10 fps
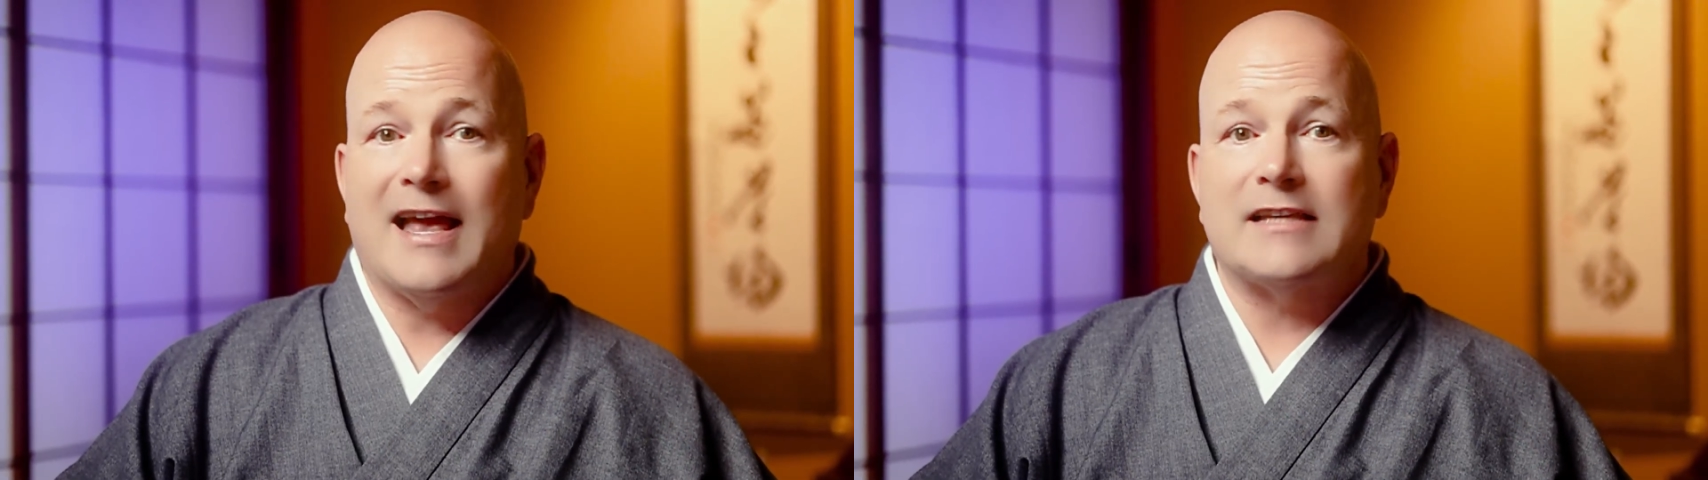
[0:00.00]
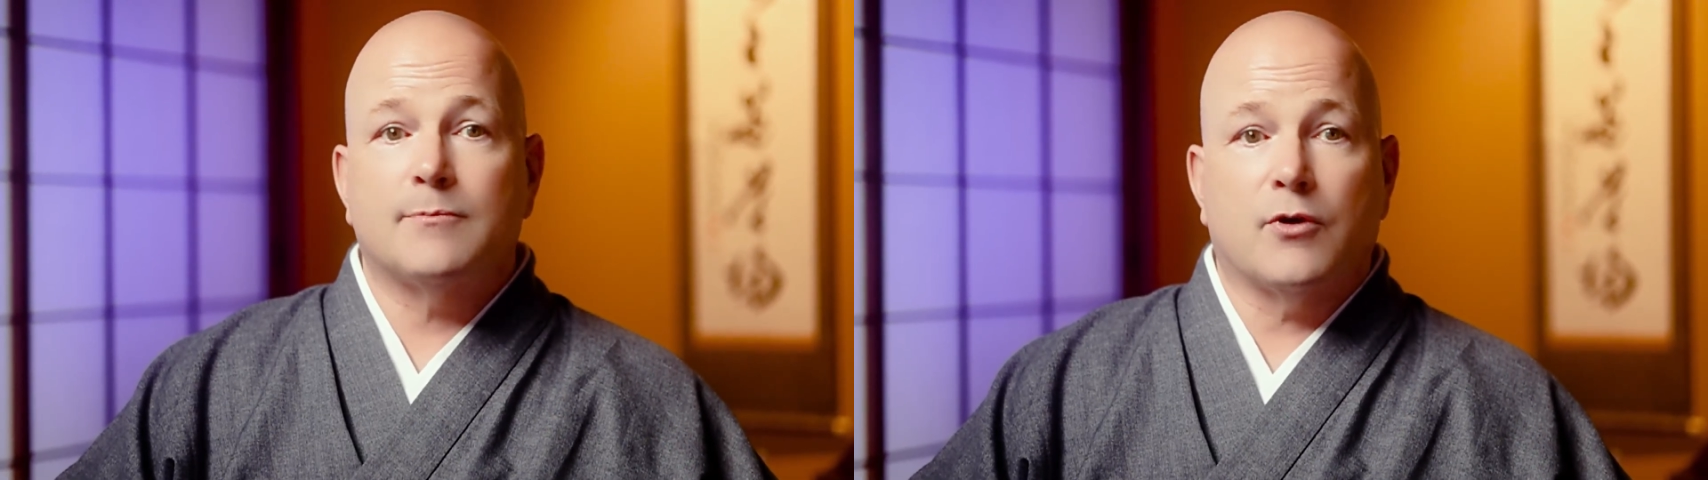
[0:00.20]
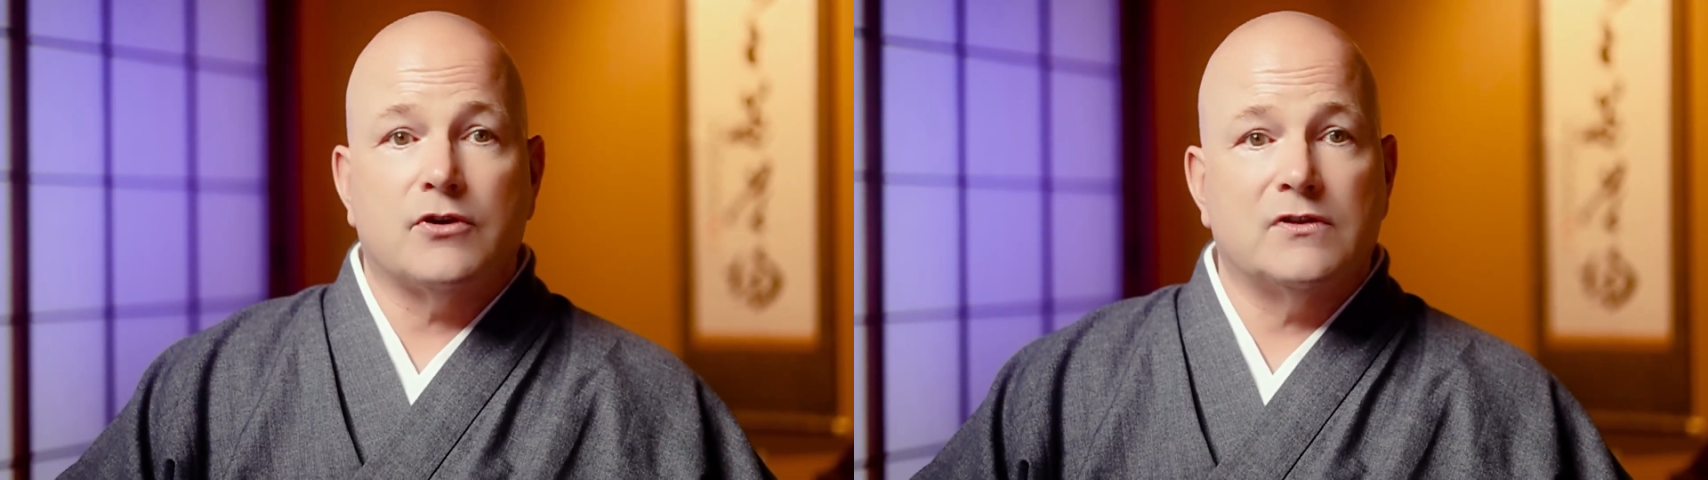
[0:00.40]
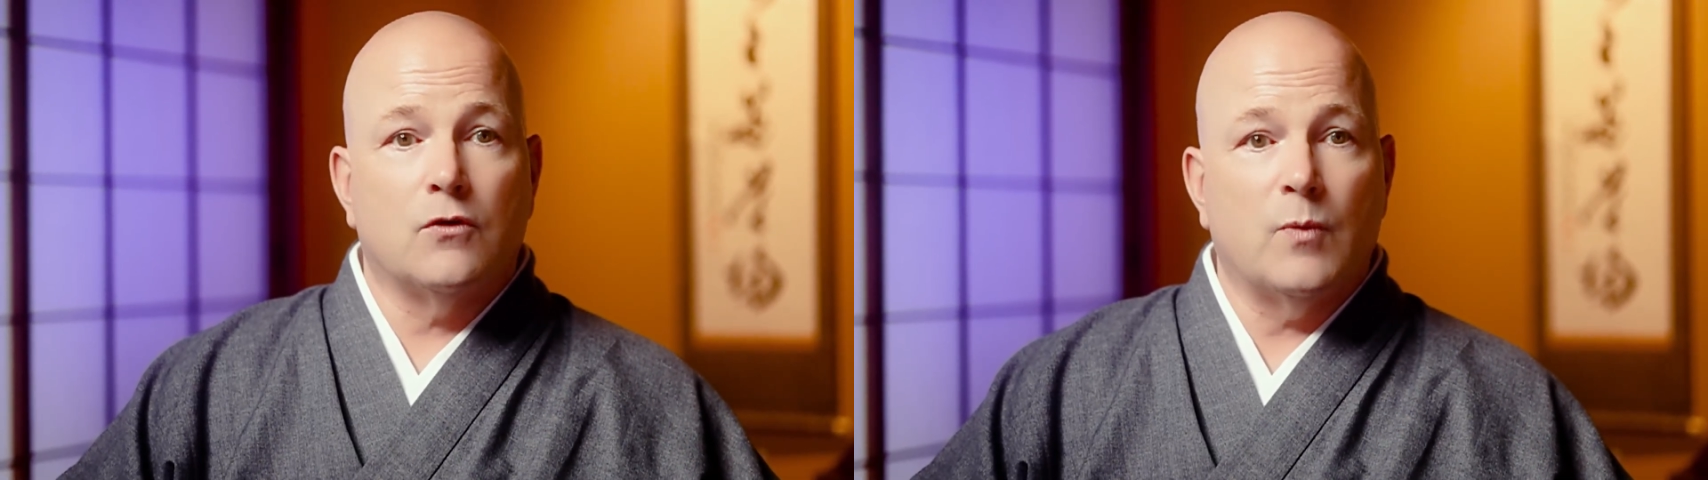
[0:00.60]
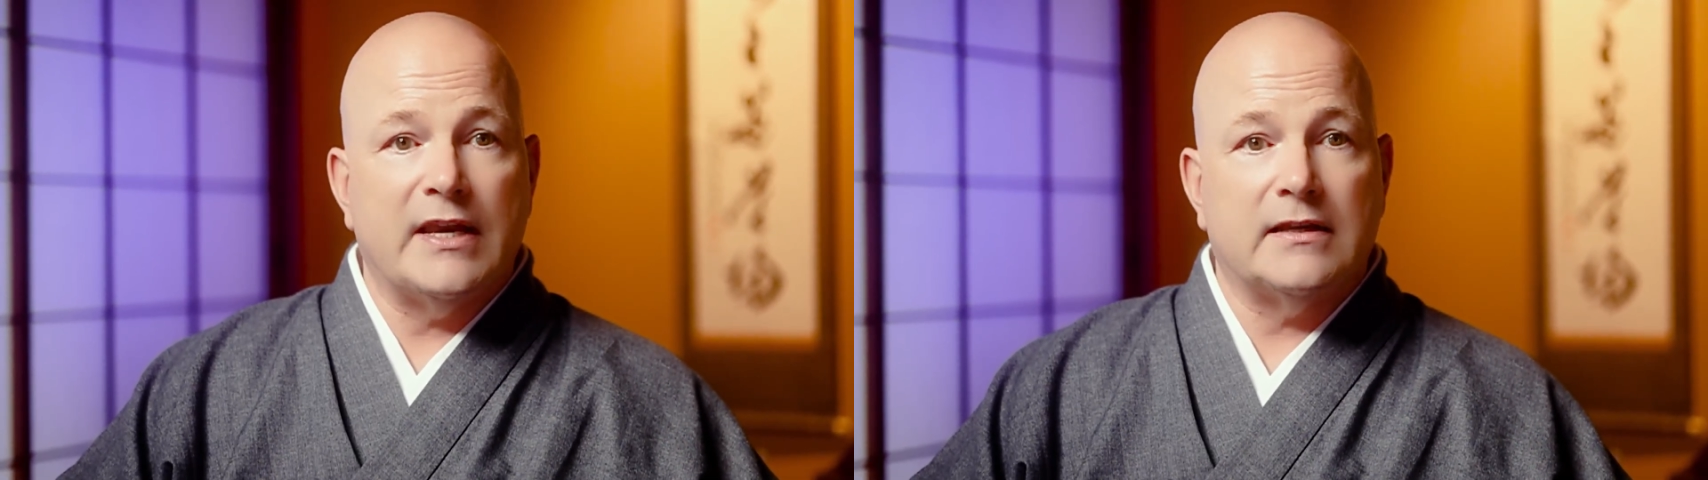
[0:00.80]
as
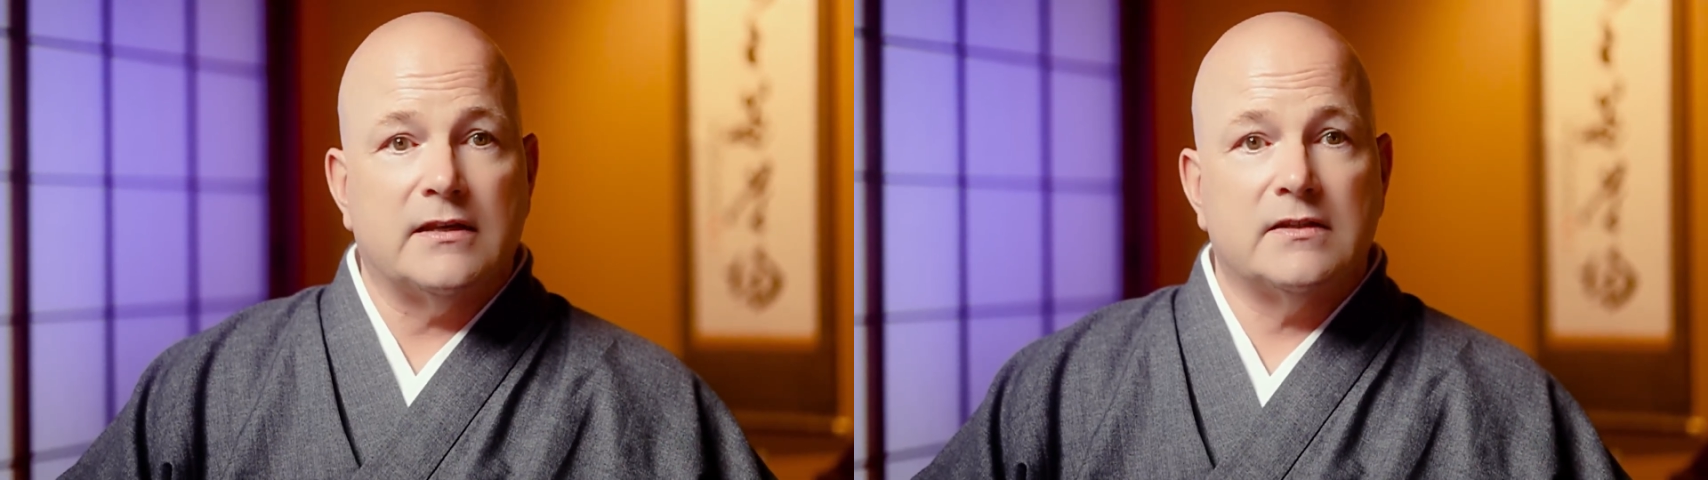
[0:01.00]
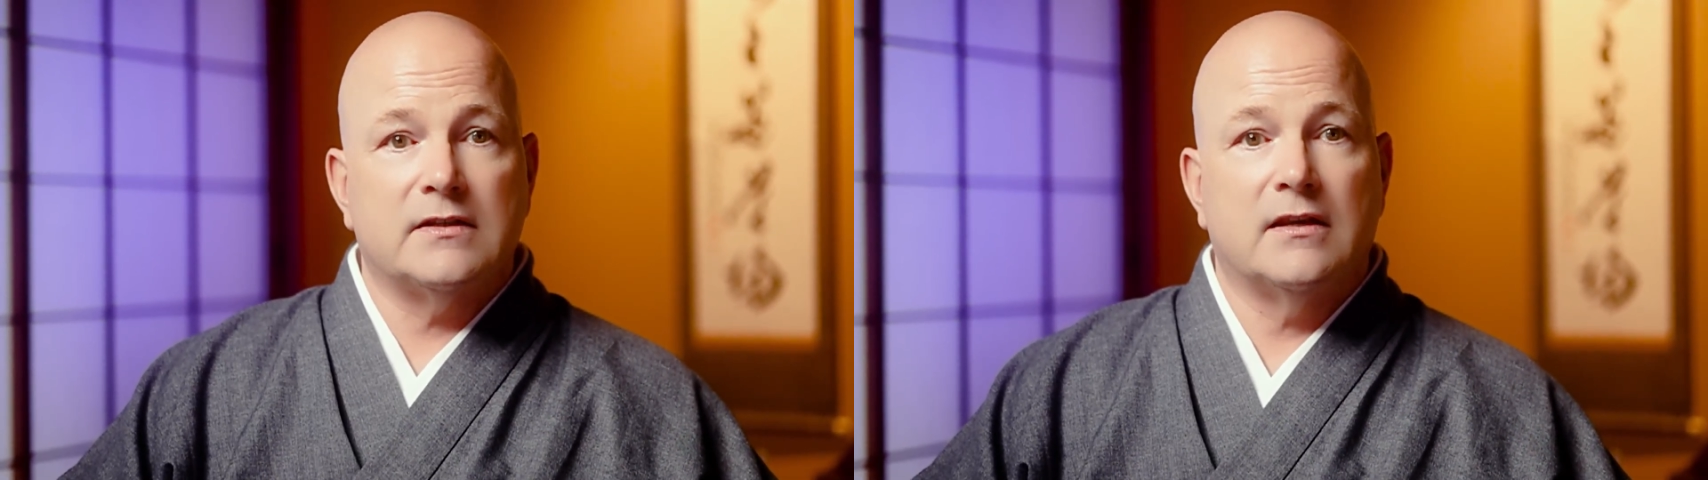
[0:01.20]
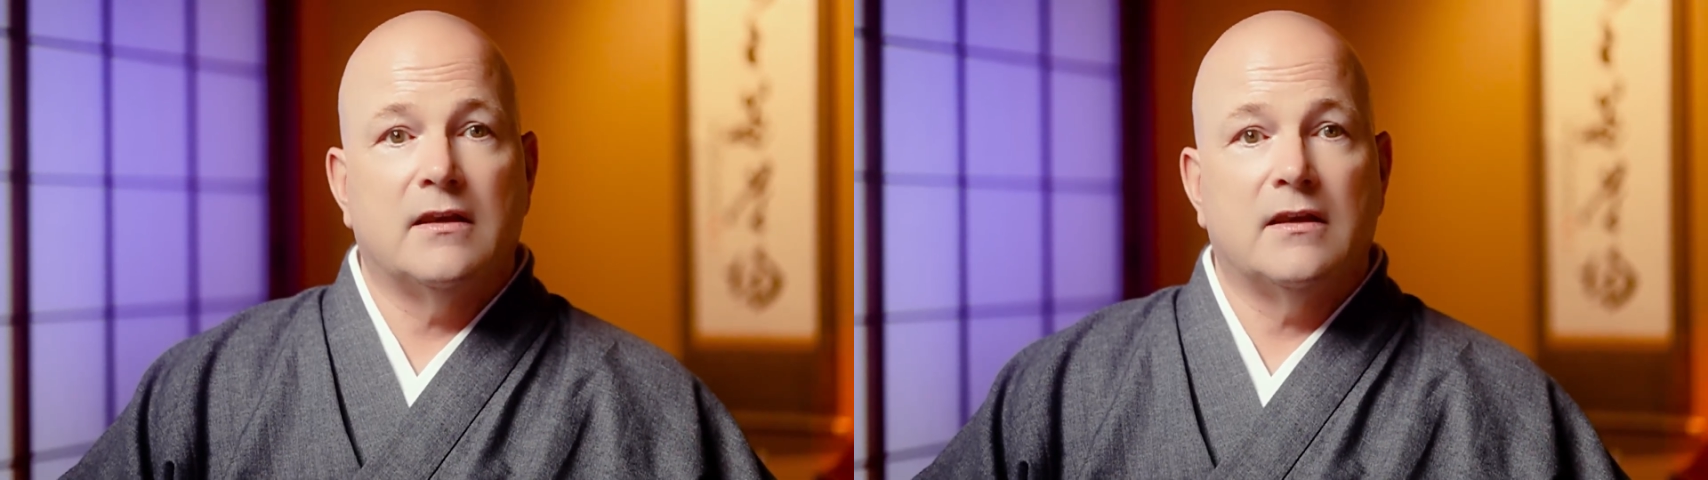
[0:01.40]
personal weakness.